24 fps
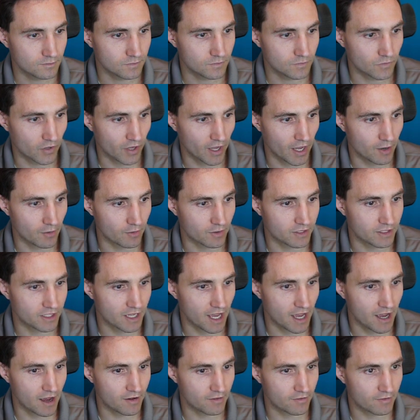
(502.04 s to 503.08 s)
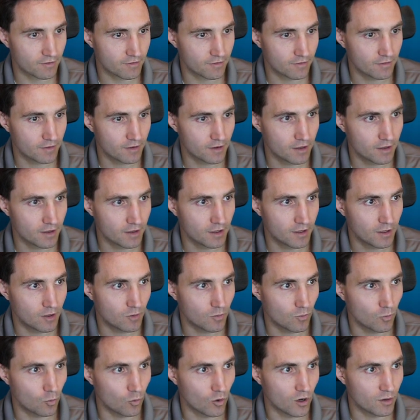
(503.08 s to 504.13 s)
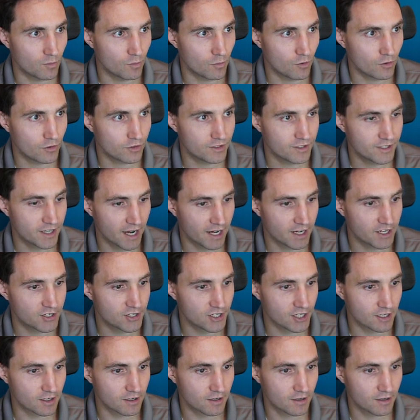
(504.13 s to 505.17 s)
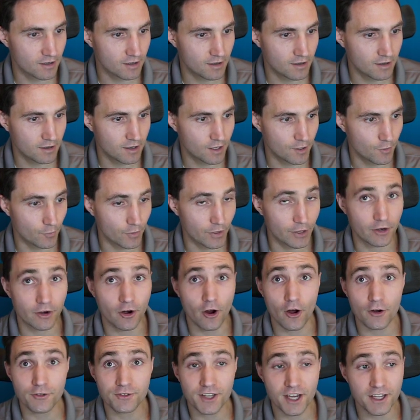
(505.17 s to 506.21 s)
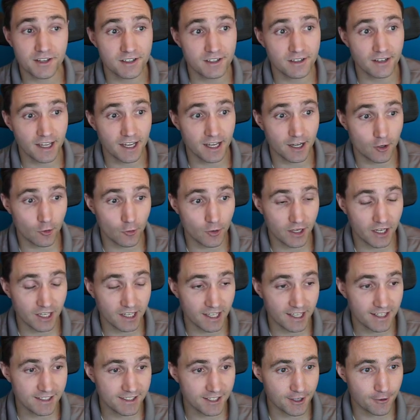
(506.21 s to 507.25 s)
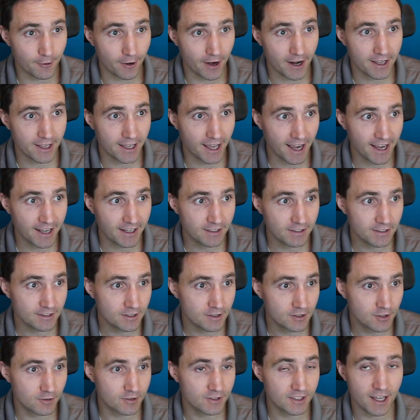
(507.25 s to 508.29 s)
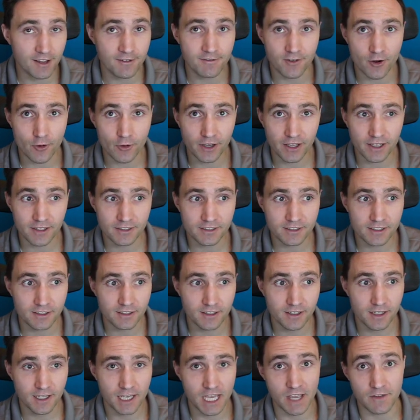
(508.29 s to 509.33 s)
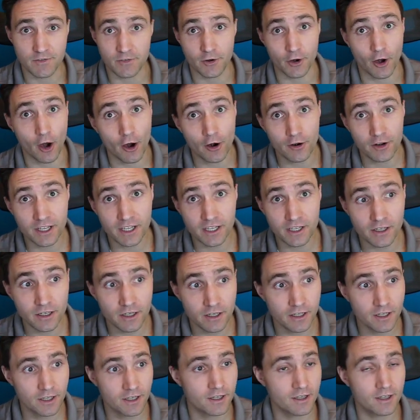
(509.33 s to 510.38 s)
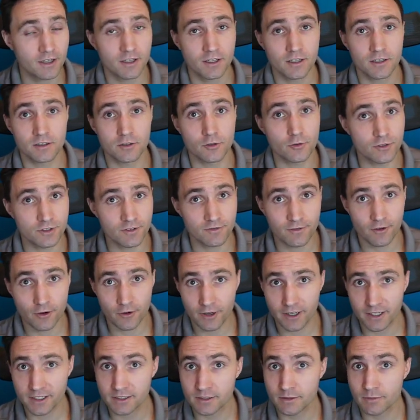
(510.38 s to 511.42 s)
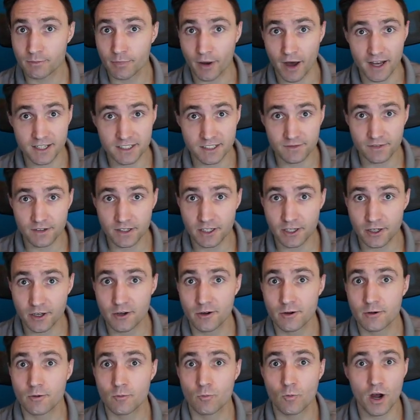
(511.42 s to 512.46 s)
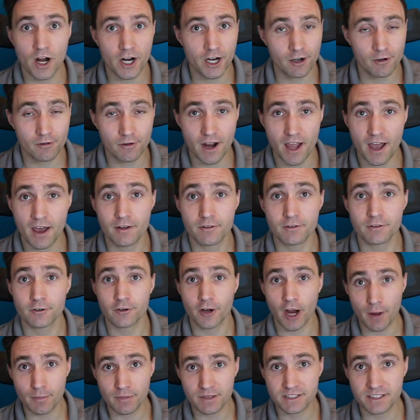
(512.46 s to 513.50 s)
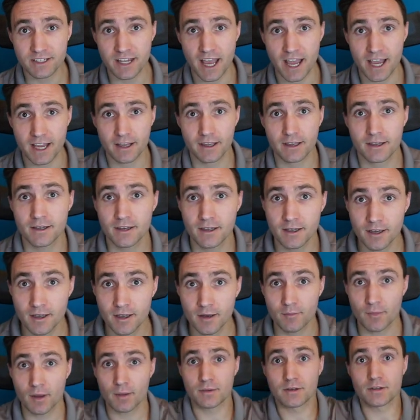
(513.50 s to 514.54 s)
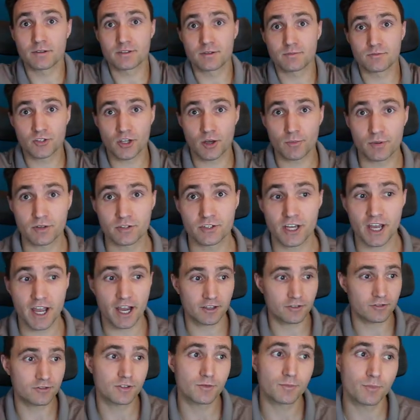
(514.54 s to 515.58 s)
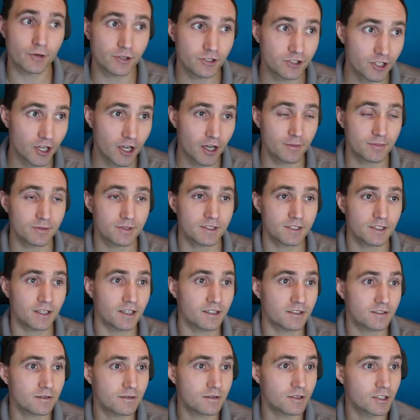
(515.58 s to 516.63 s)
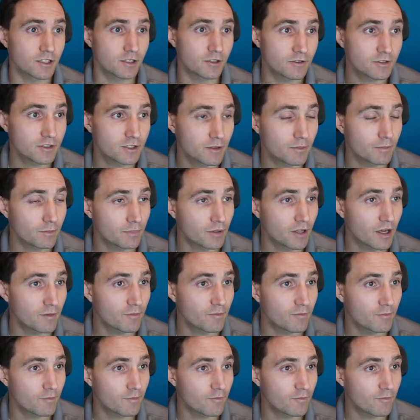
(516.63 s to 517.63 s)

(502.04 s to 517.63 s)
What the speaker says: Okay, we just have one more section. We are all done today. Quick and easy, right, guys? So stay focused. If you're already losing focus, pause the video, walk around, grab a snack, maybe do some jumping jacks or some push-ups, get some blood